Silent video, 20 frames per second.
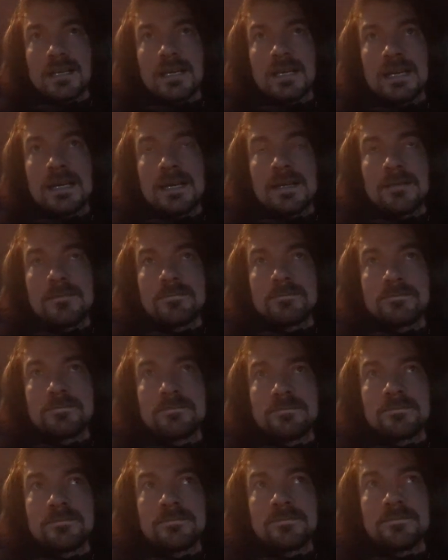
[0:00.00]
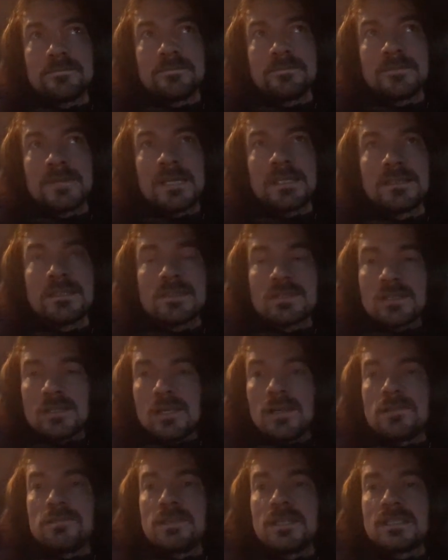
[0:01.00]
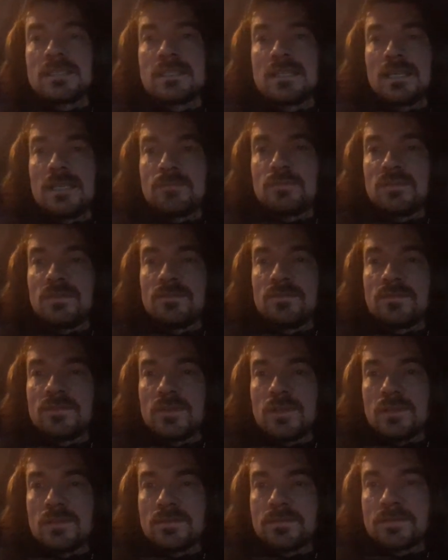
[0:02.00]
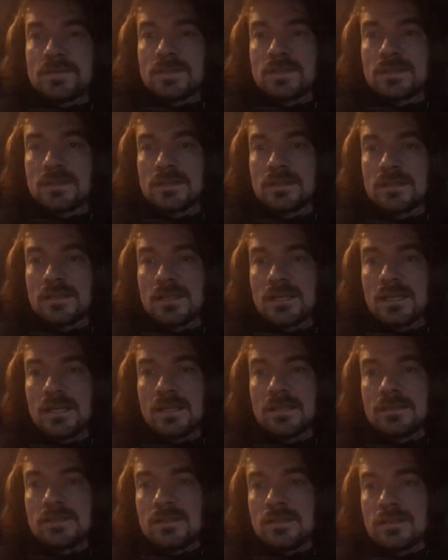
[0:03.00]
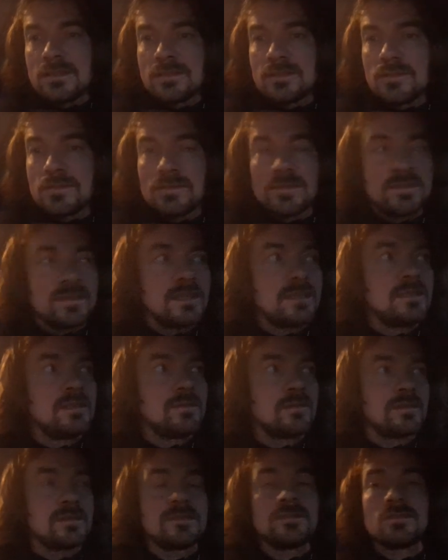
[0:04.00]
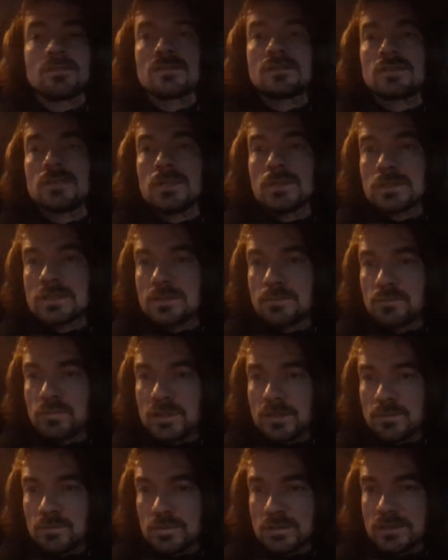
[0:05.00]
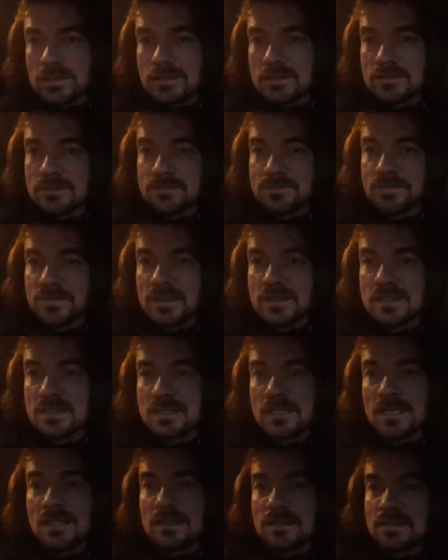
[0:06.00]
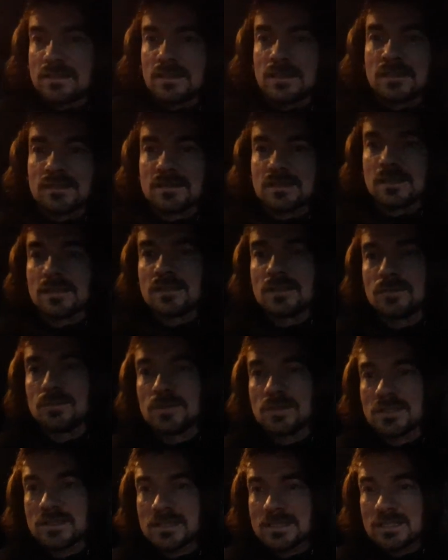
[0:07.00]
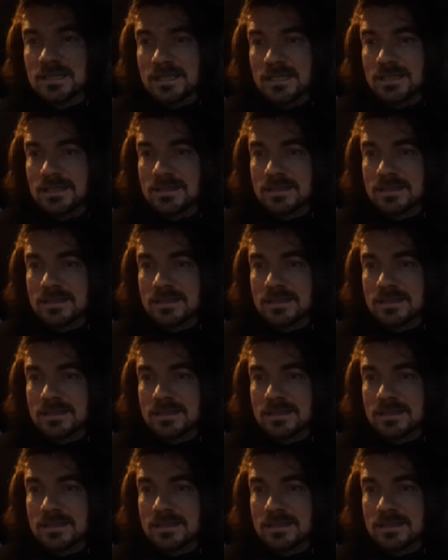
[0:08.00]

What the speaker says: and there's a lot of red tape involved, and you know, I don't think you can just talk to people and say the things that you want to say.